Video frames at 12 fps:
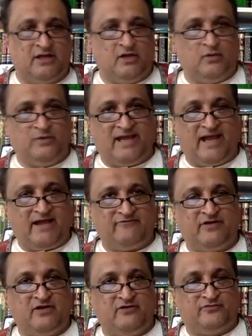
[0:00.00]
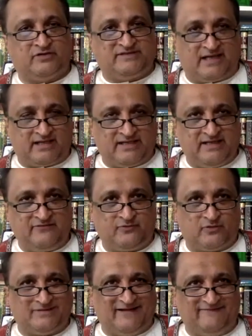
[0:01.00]
we have for ta'rif
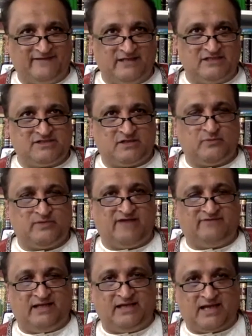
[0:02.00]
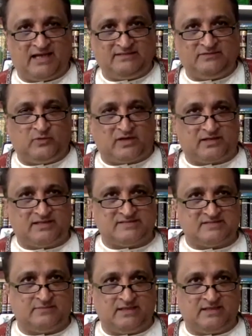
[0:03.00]
or definition, we have al-had wa rasm.